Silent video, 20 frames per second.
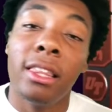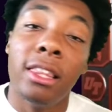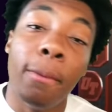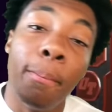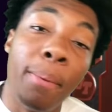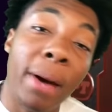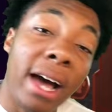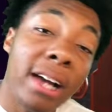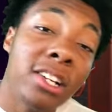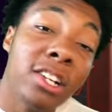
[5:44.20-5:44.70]
The
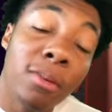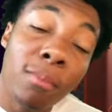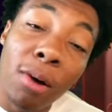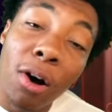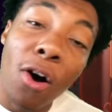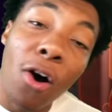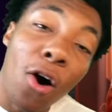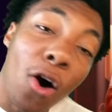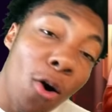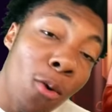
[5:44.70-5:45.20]
Patrick
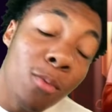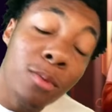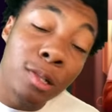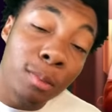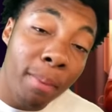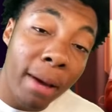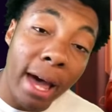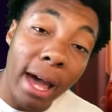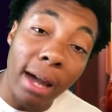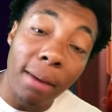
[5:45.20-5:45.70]

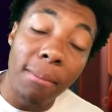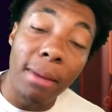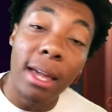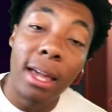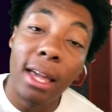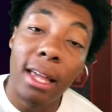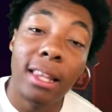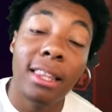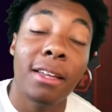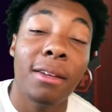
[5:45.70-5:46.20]
Mahomes pack,
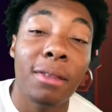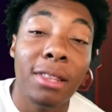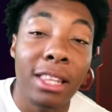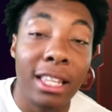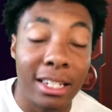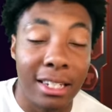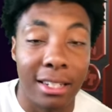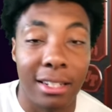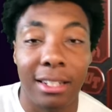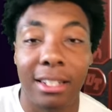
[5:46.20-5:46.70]
man,
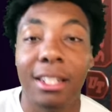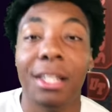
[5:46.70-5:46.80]
listen.